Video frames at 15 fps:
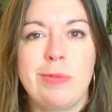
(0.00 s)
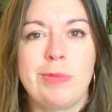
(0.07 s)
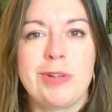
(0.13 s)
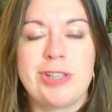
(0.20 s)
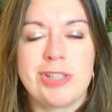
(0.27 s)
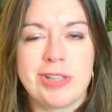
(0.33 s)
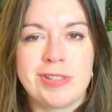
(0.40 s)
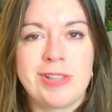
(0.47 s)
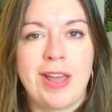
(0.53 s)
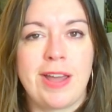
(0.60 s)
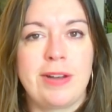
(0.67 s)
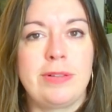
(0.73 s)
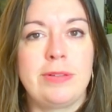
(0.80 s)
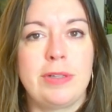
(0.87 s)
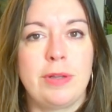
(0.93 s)
but we just
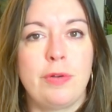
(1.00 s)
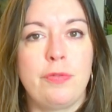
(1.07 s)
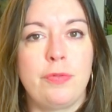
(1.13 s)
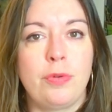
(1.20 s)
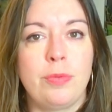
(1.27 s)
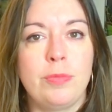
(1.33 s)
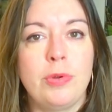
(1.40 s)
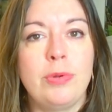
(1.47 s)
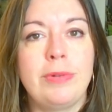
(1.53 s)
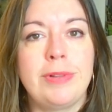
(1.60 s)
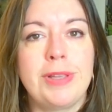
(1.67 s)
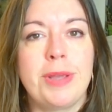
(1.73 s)
had a Leo full moon.